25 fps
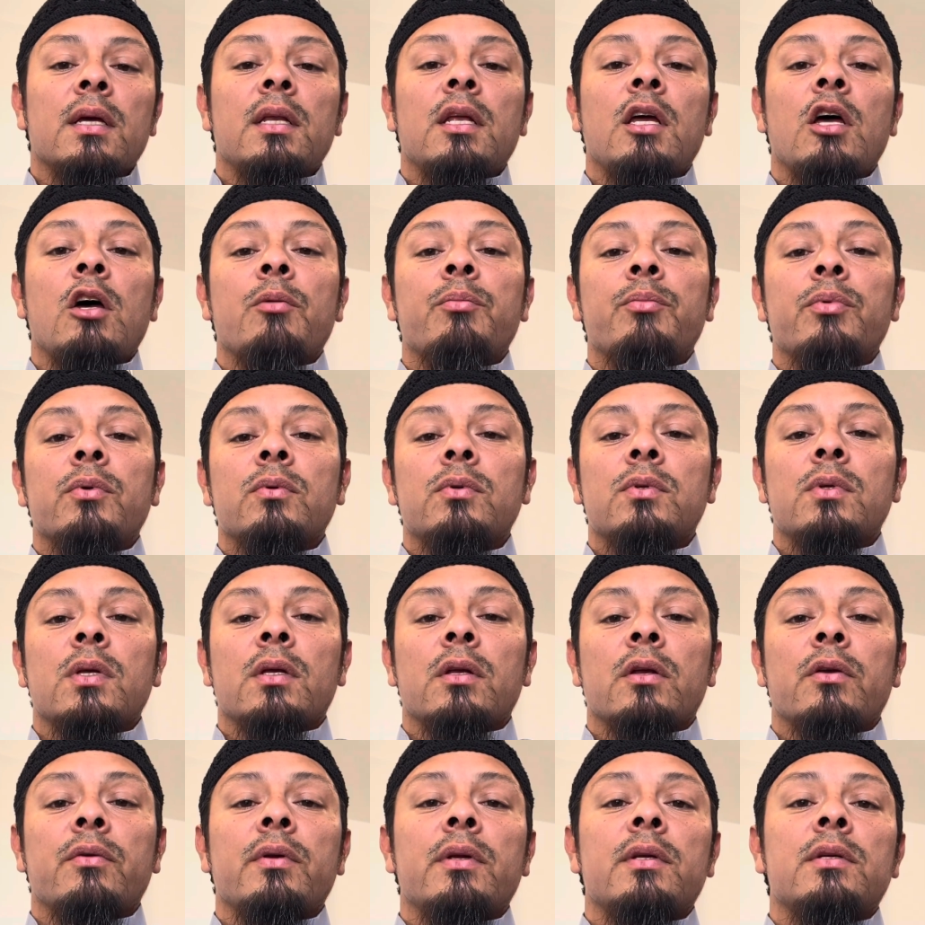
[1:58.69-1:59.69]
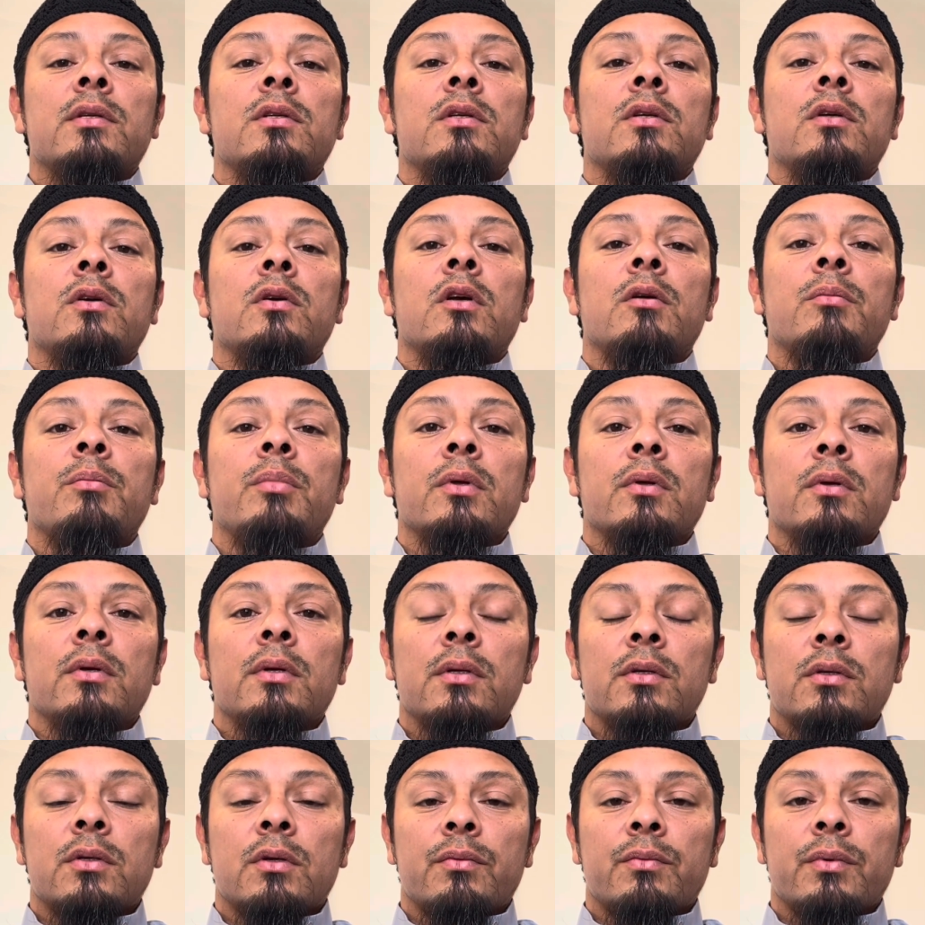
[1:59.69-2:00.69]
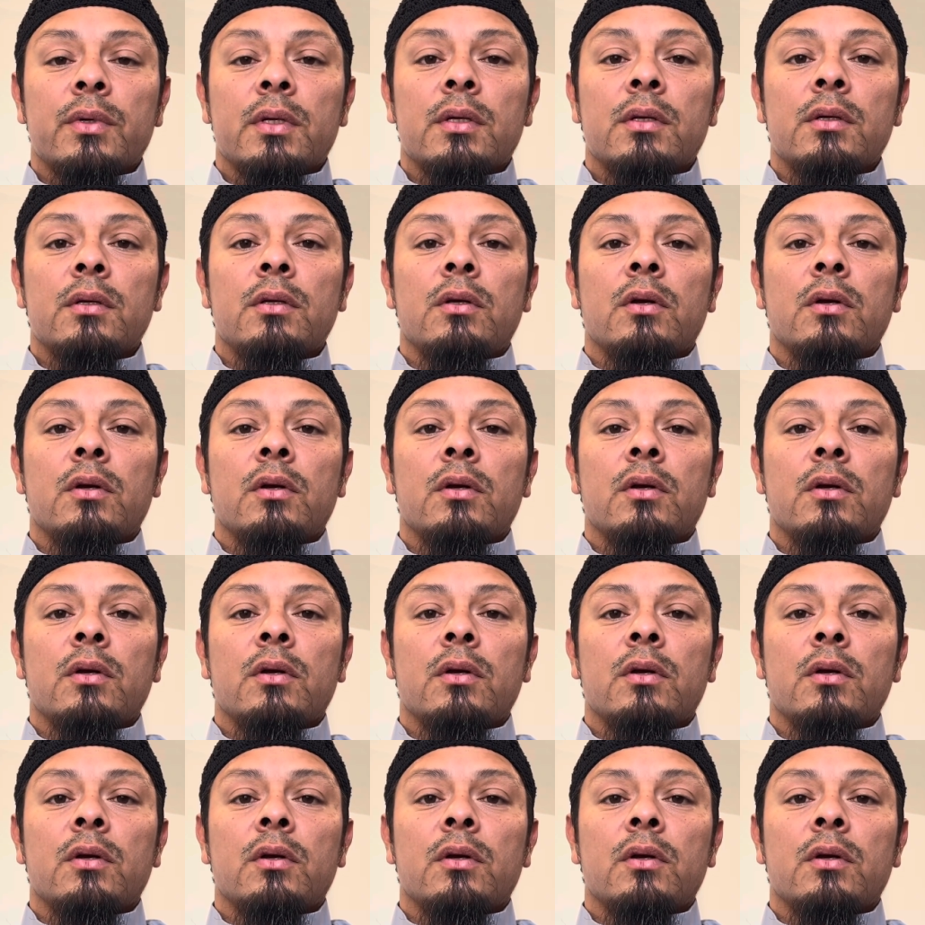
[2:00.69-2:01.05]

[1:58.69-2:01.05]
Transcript: and help you to increase your ability to read,